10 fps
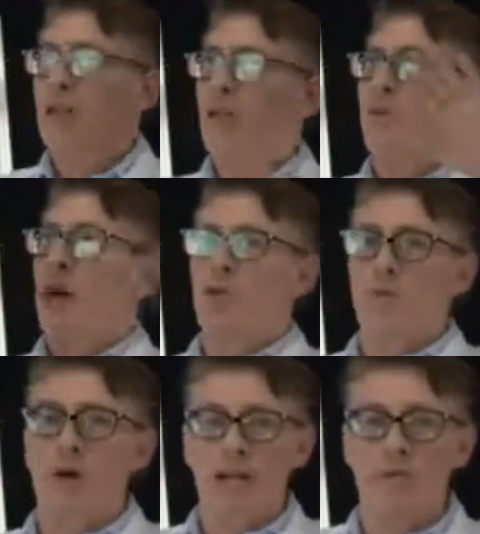Crowd
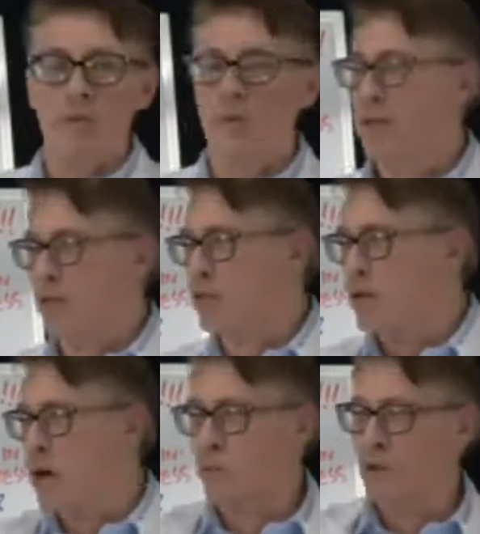One everywhere. The
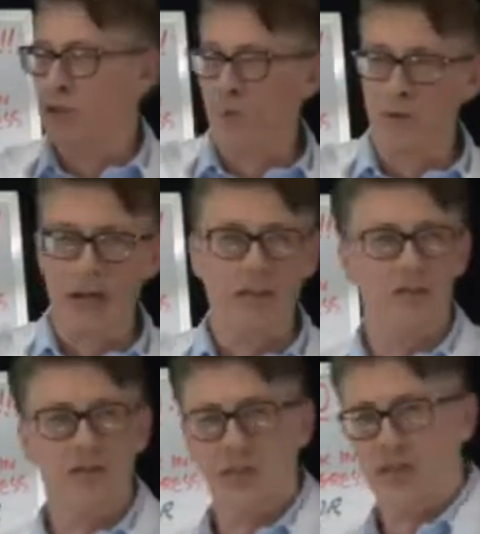Crowd One
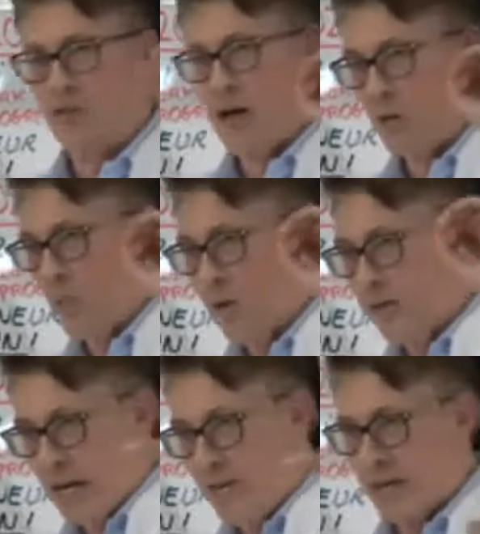directors, the Crowd
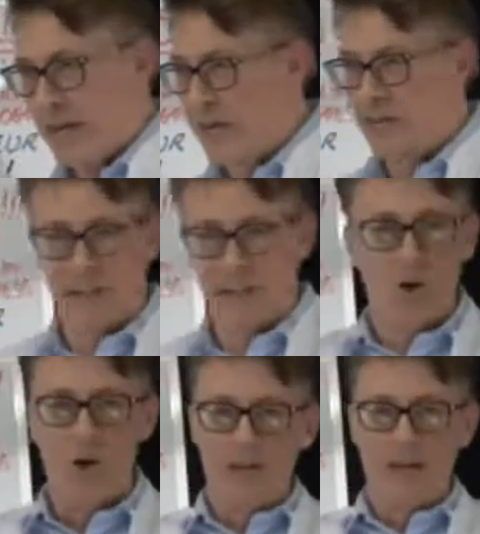One navigators, they'll
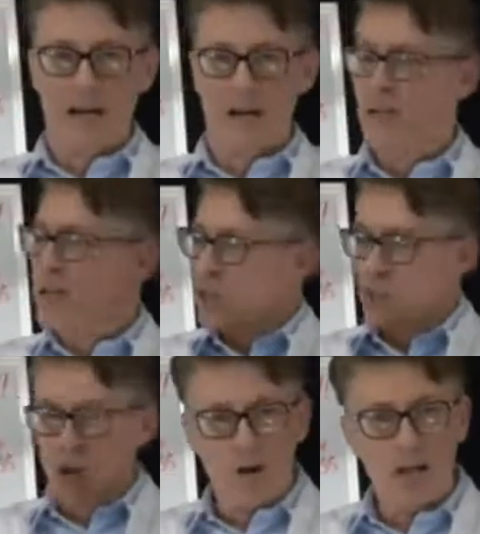all be there
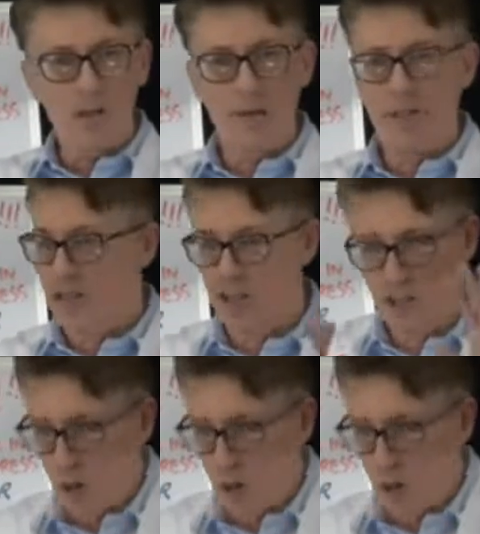talking business,